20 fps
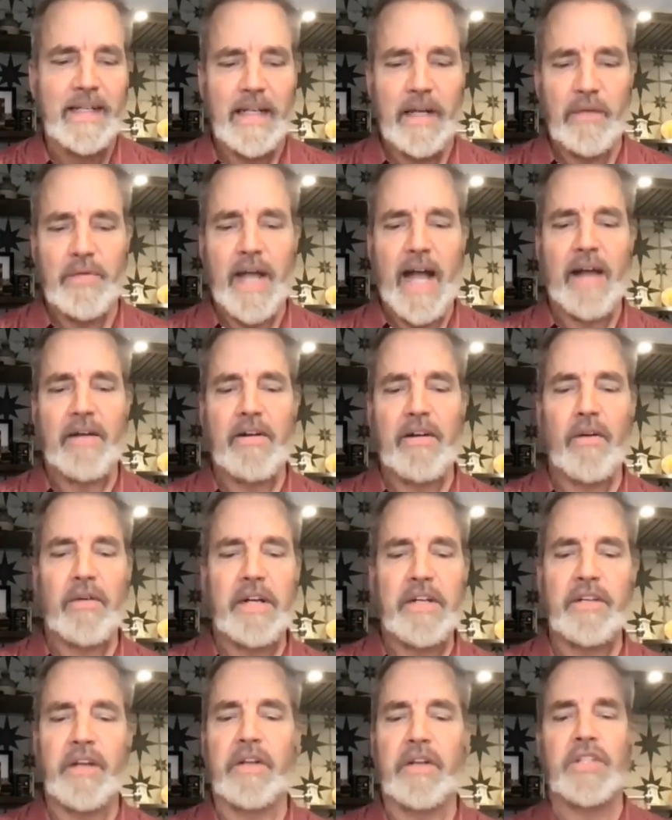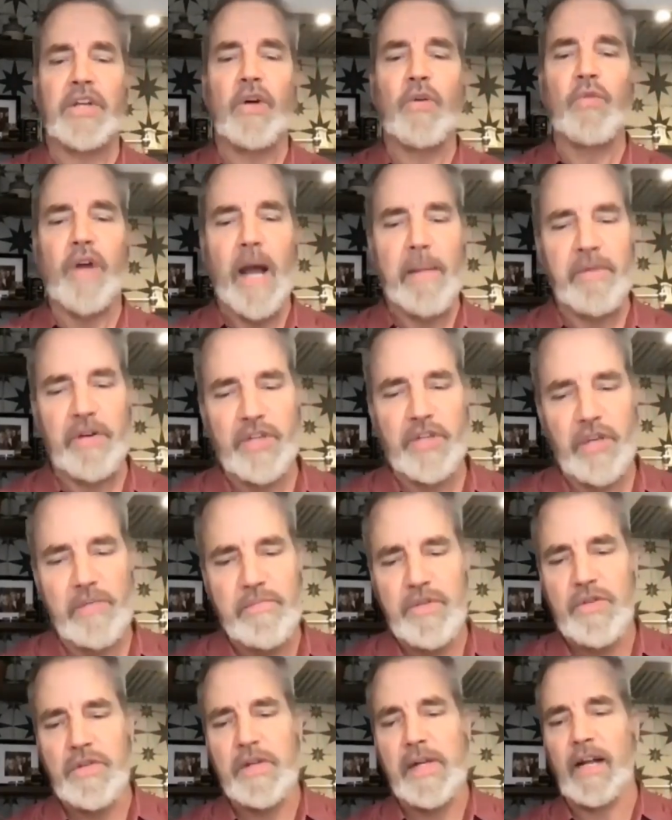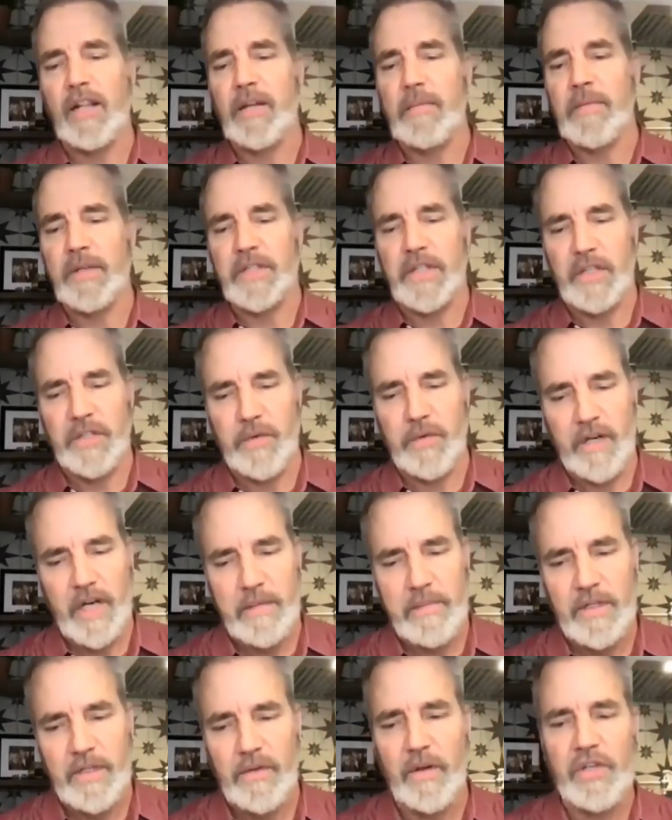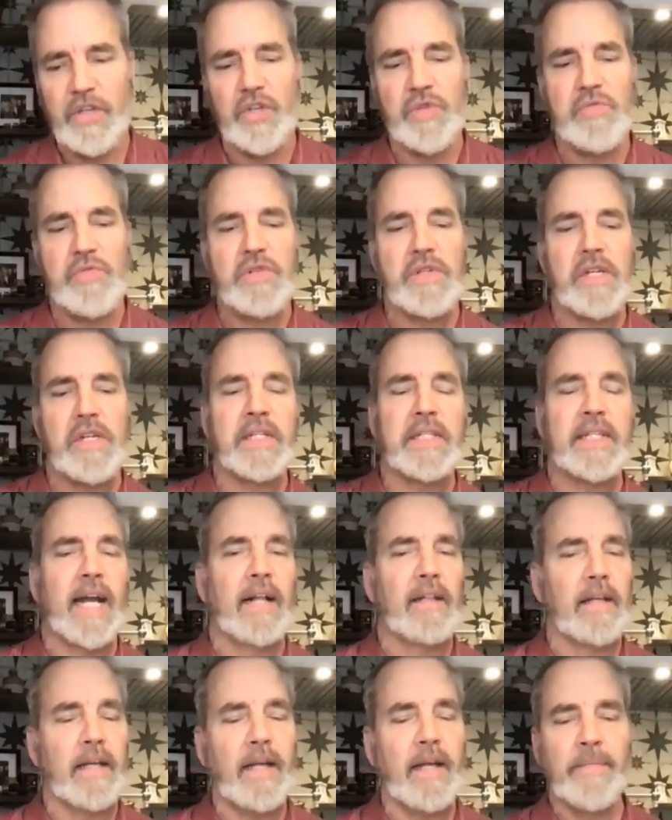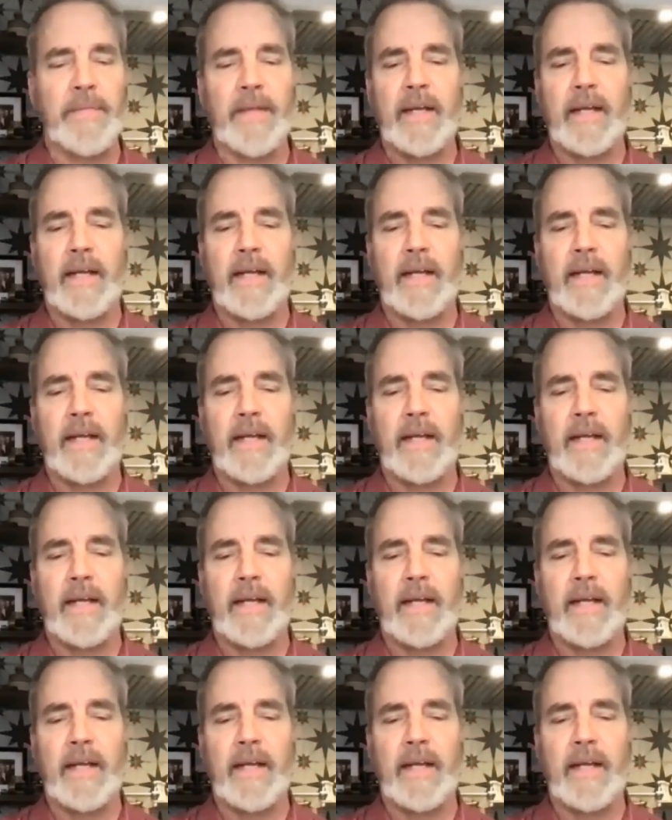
If you hadn't already done so, grab your communion elements because we're going to be doing communion daily